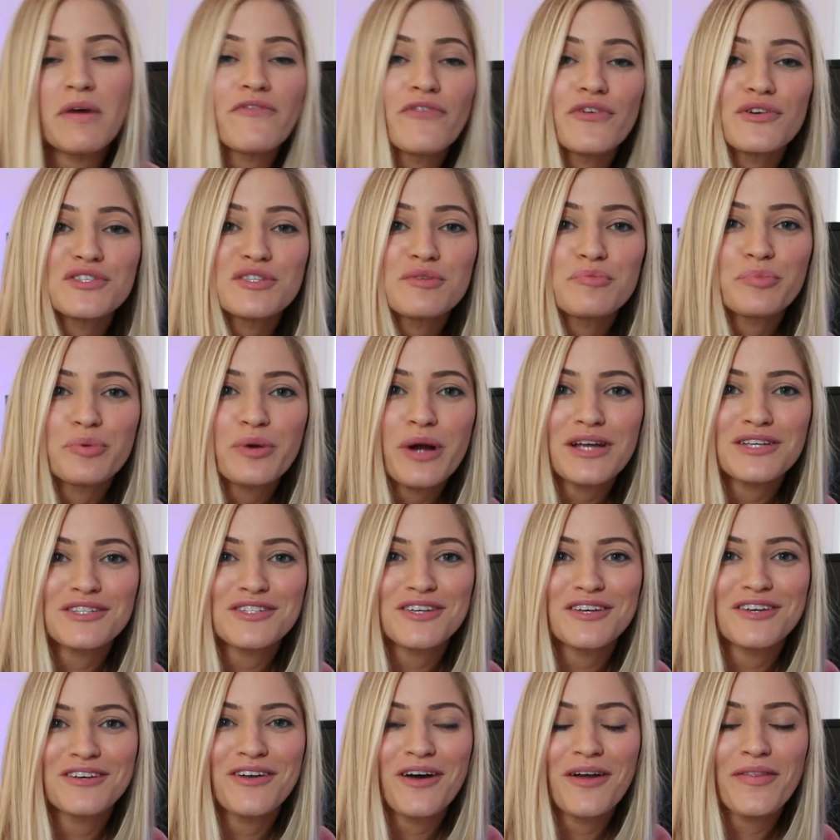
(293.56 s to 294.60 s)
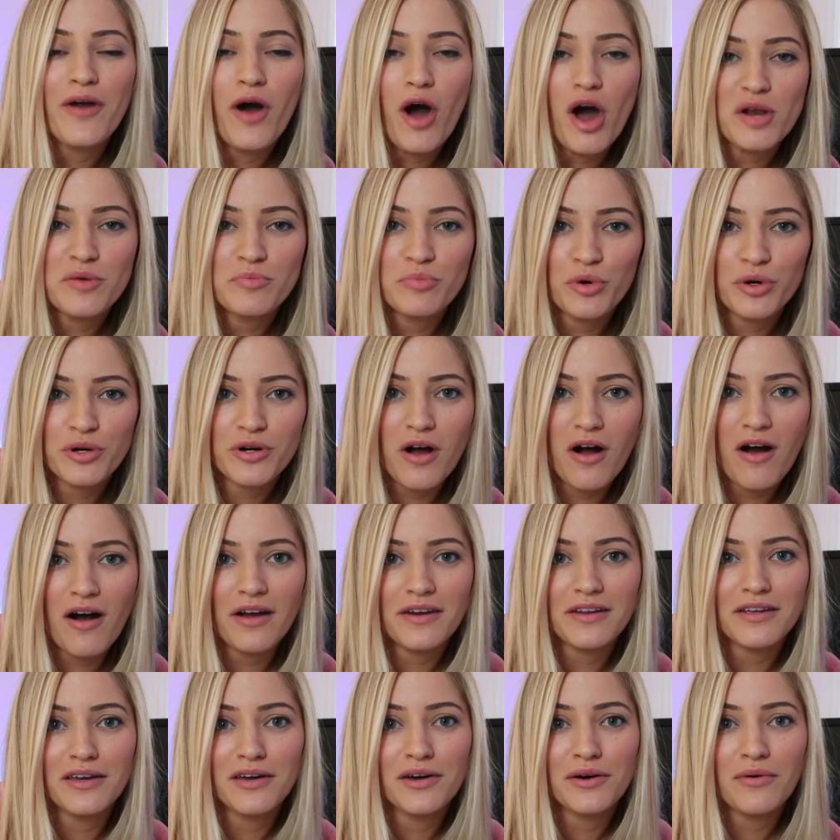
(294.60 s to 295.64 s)
My first impression on the onboard
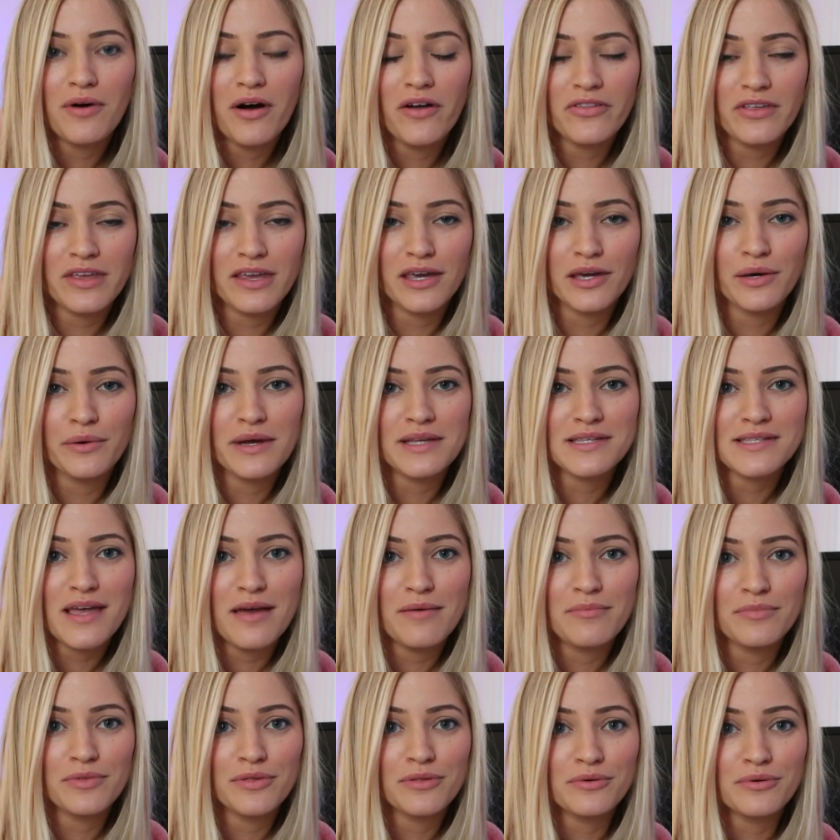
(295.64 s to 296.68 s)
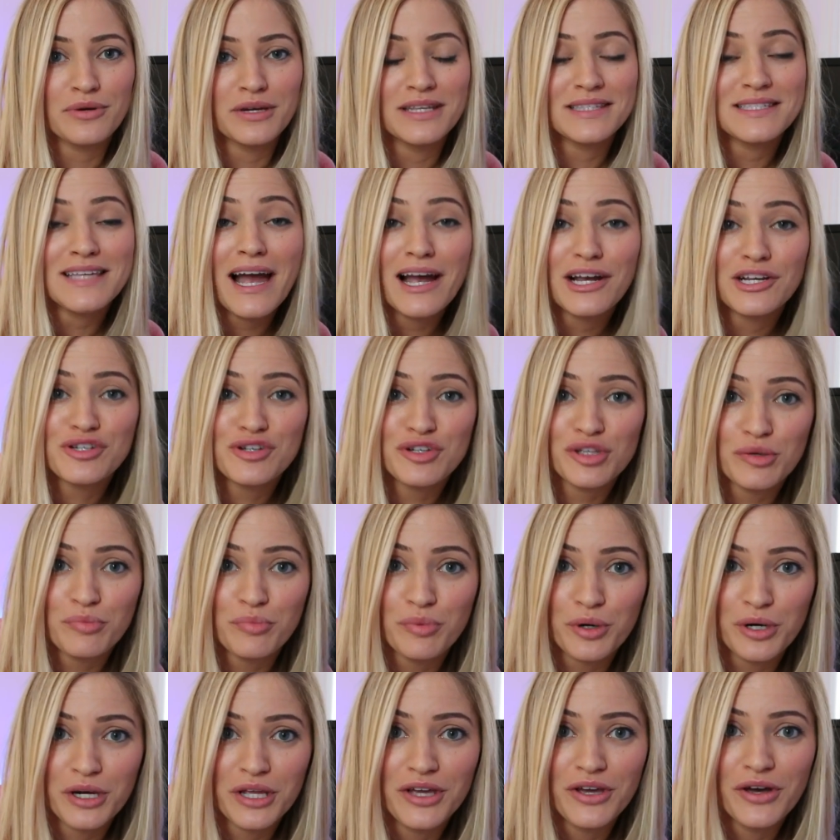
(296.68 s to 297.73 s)
audio on the EOS M3, it's actually
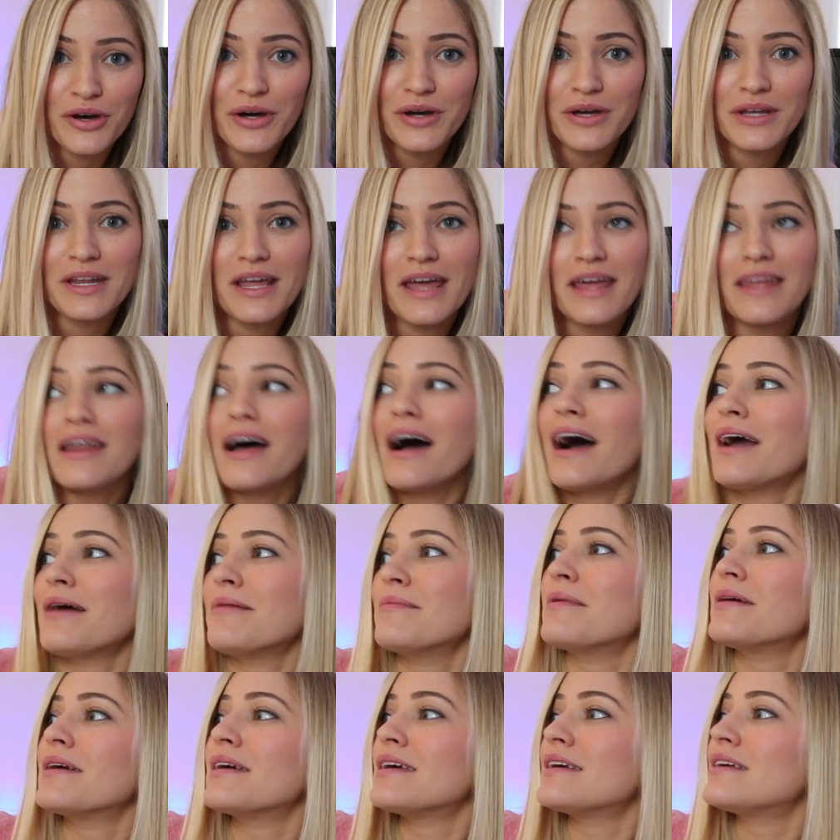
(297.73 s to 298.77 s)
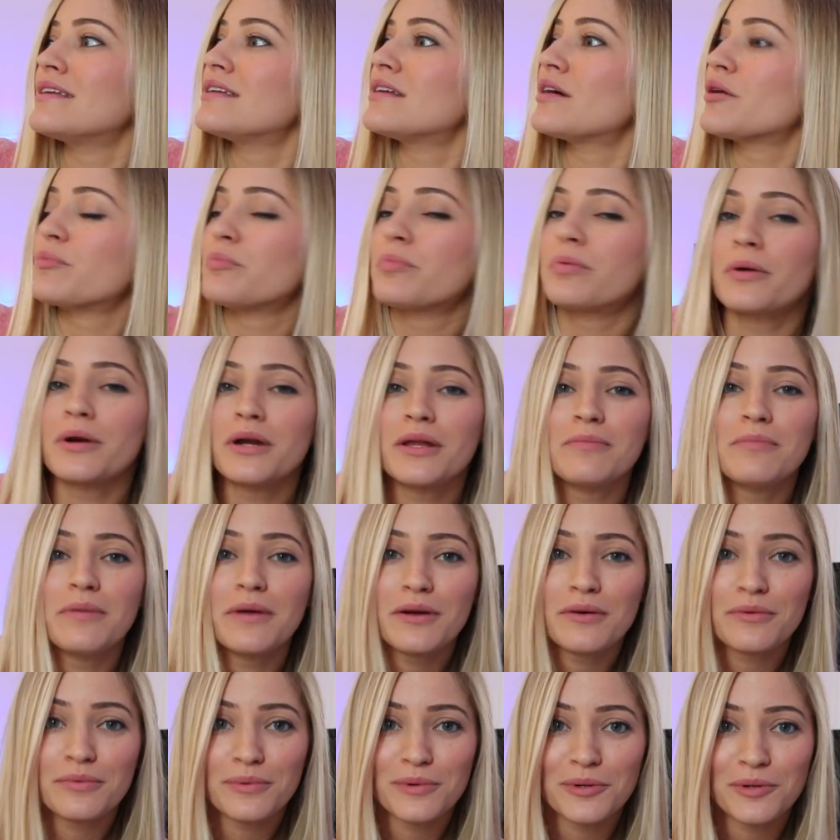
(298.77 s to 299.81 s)
pretty good and I'm in a pretty
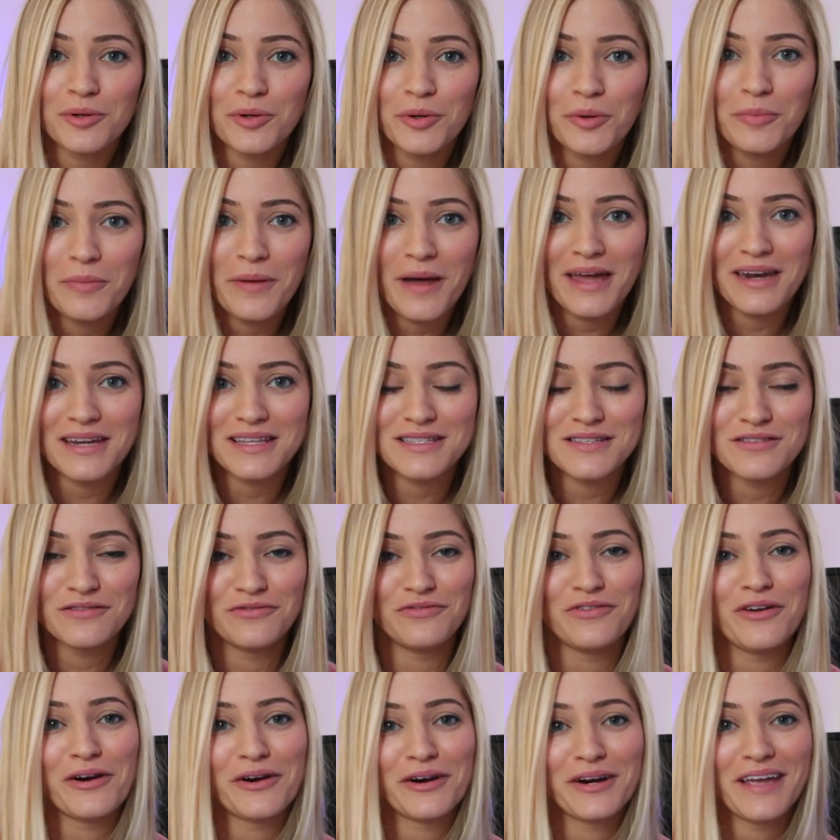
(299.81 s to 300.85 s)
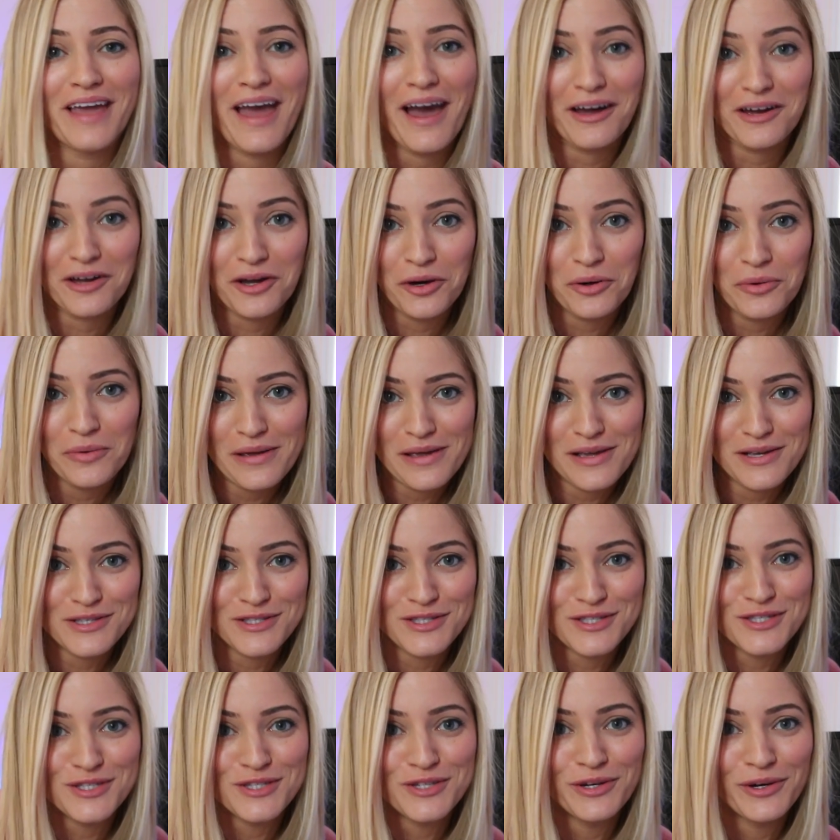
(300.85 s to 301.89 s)
big room and it's very echoey,
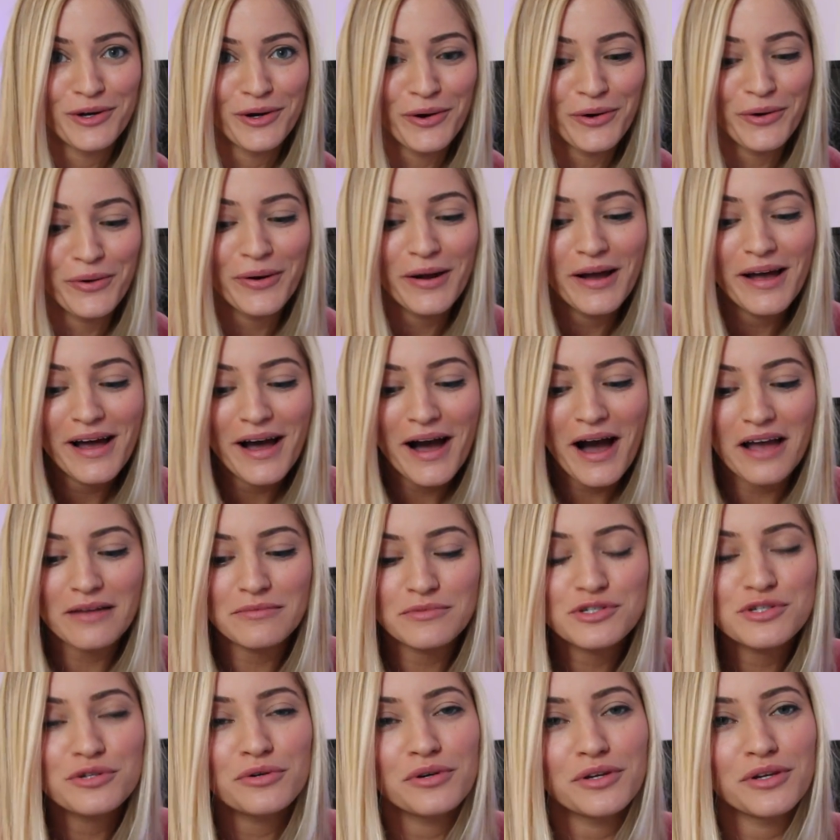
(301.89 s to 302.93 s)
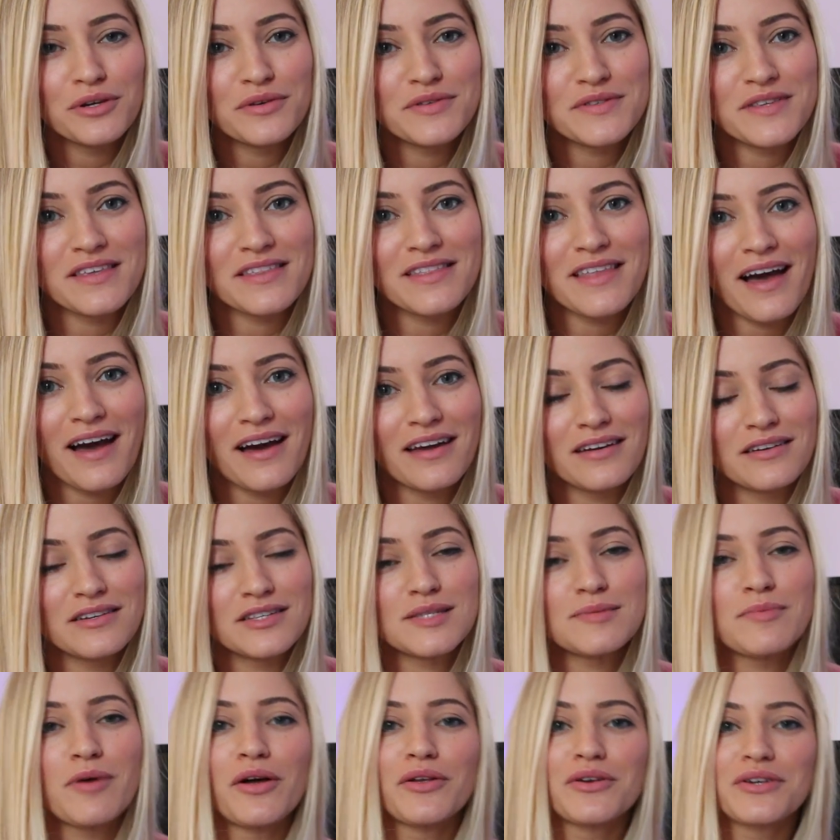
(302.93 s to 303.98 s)
so I'm sure using that in a
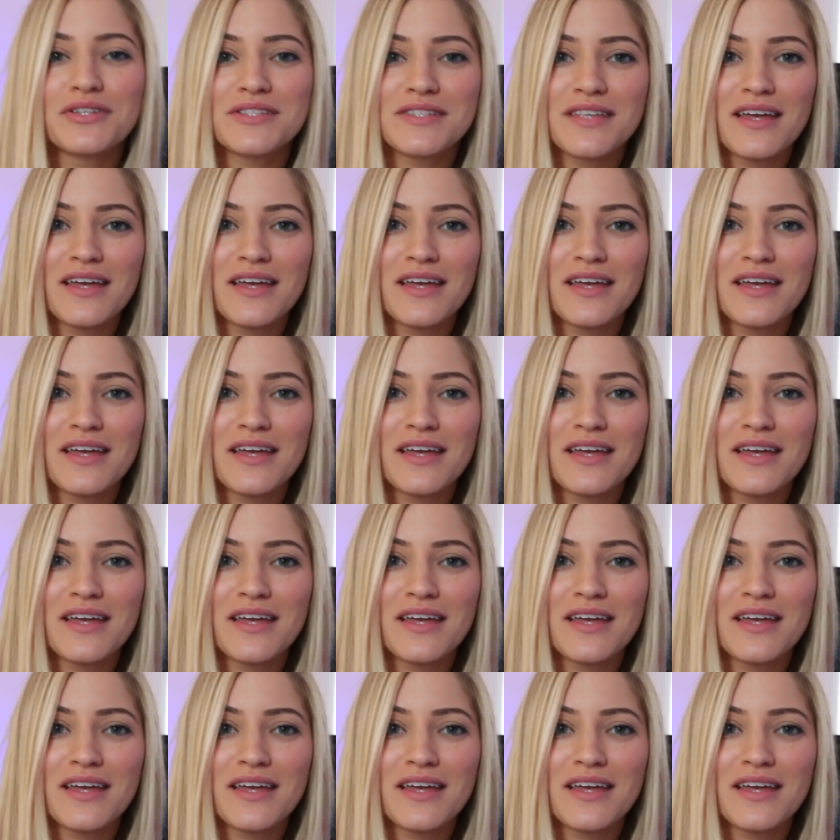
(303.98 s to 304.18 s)
smaller